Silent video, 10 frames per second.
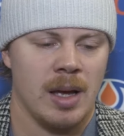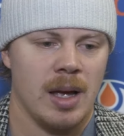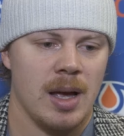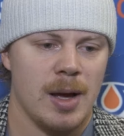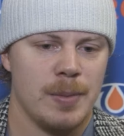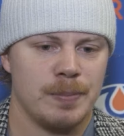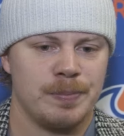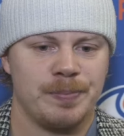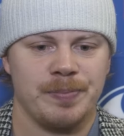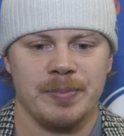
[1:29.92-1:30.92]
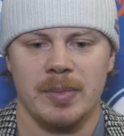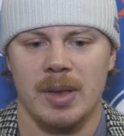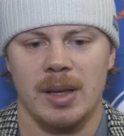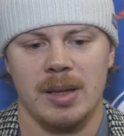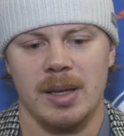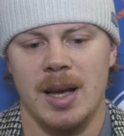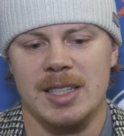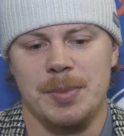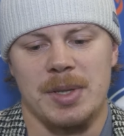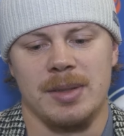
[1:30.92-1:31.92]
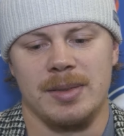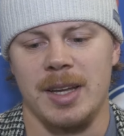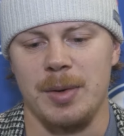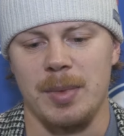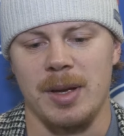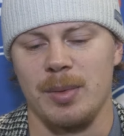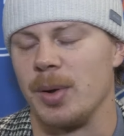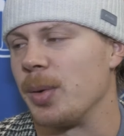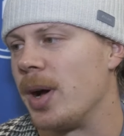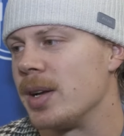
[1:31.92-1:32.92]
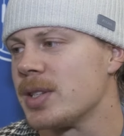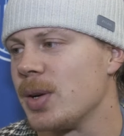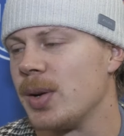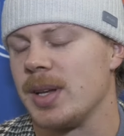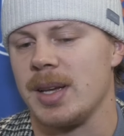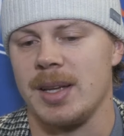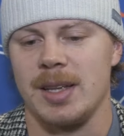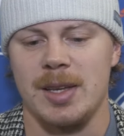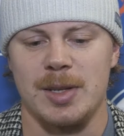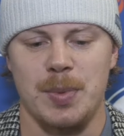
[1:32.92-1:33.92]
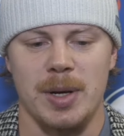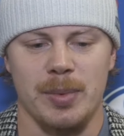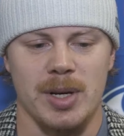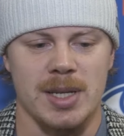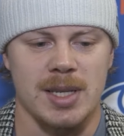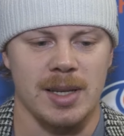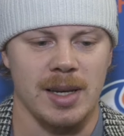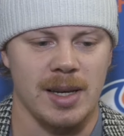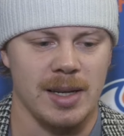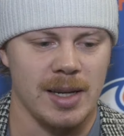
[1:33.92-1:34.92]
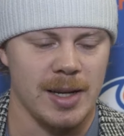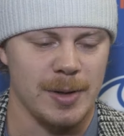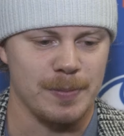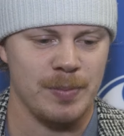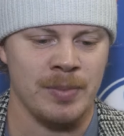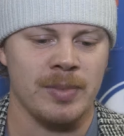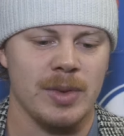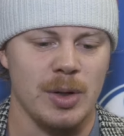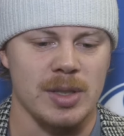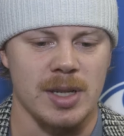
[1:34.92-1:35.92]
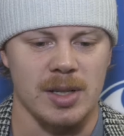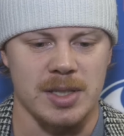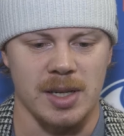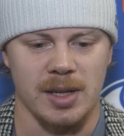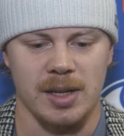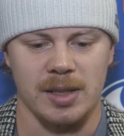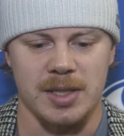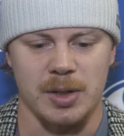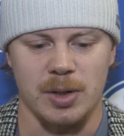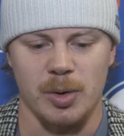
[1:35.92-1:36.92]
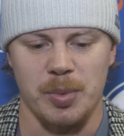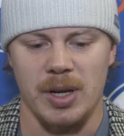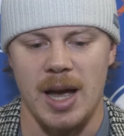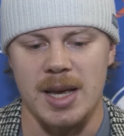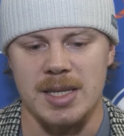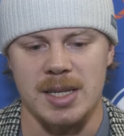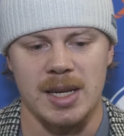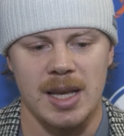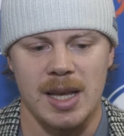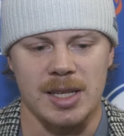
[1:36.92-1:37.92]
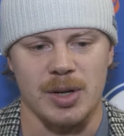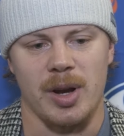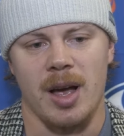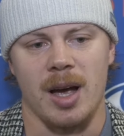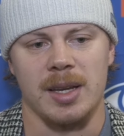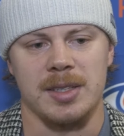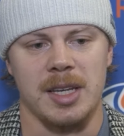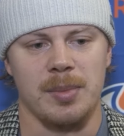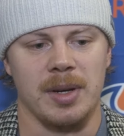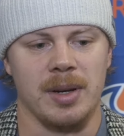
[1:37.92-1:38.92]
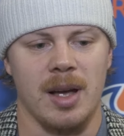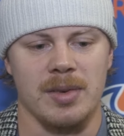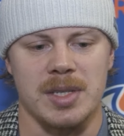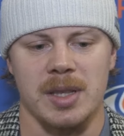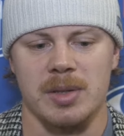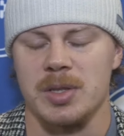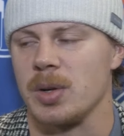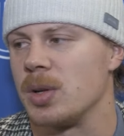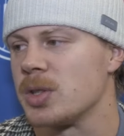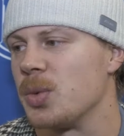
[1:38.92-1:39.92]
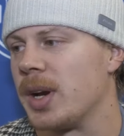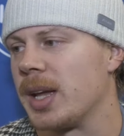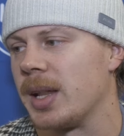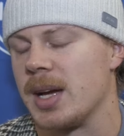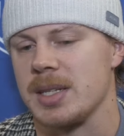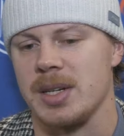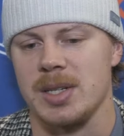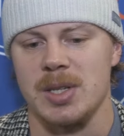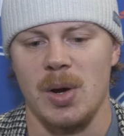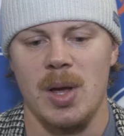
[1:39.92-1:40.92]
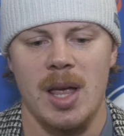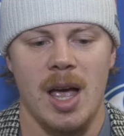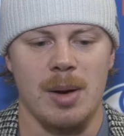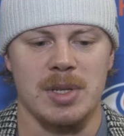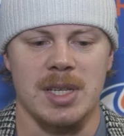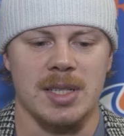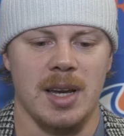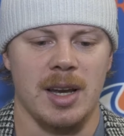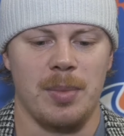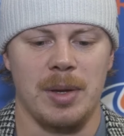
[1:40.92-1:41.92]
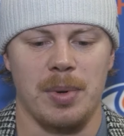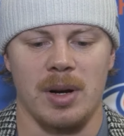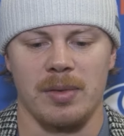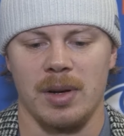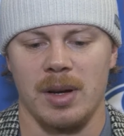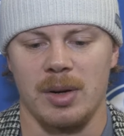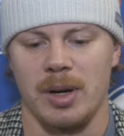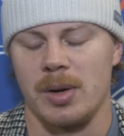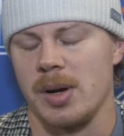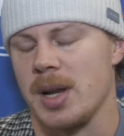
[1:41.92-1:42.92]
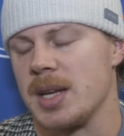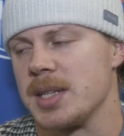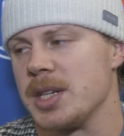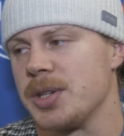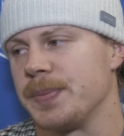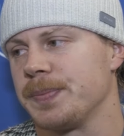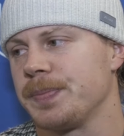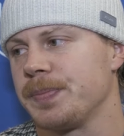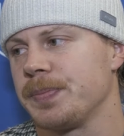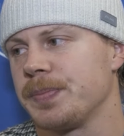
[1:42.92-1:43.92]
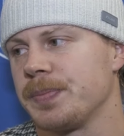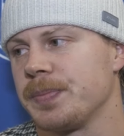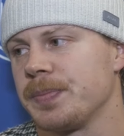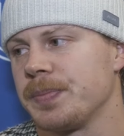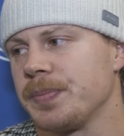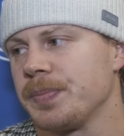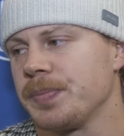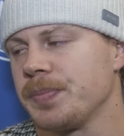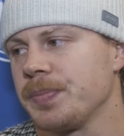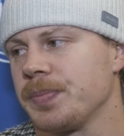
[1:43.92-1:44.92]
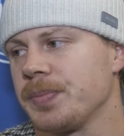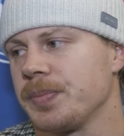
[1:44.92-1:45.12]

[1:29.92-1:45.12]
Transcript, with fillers: um, the guys have been taking me in really well, so it, has been a breeze, and, and um, you can tell it's a it's a good group of guys, and it's a great hockey team, and obviously they were so close to winning it last year, so I'm just excited to be part of a great organization. How do you make sure that you want to add